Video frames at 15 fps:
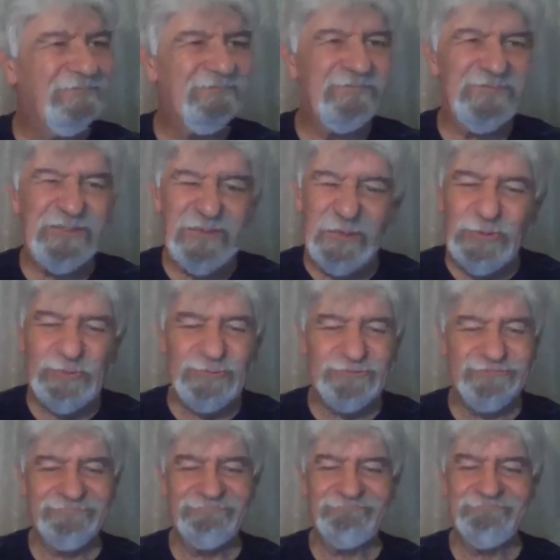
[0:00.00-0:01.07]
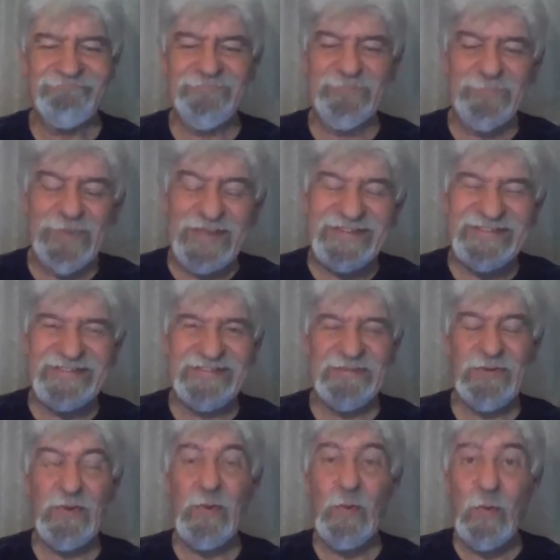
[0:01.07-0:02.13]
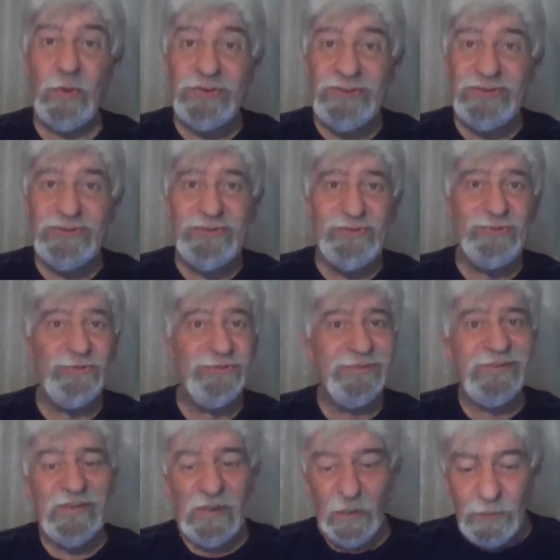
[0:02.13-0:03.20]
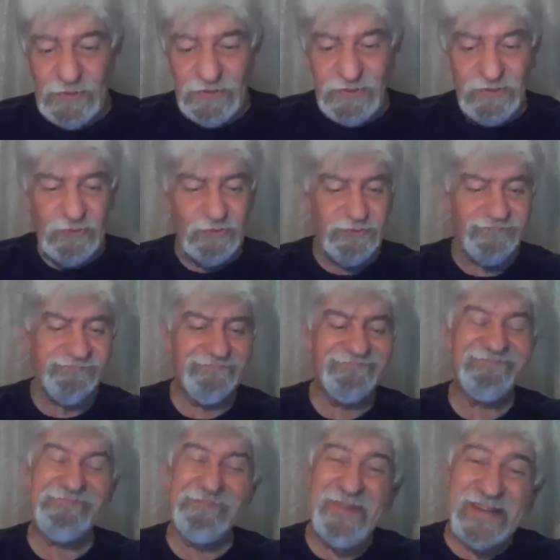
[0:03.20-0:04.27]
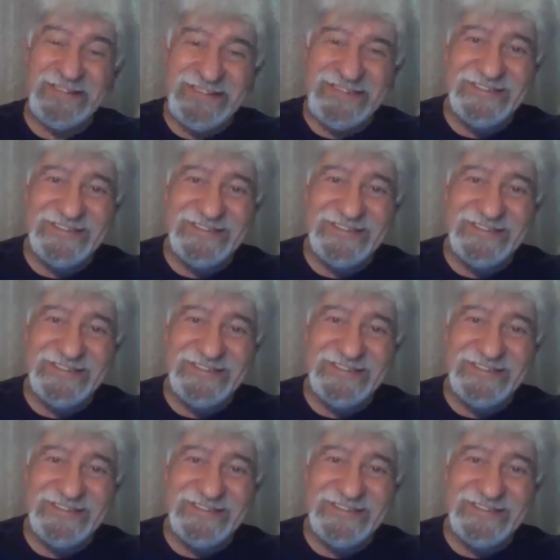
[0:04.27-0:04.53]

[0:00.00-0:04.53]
No, but wanted to, going to, but.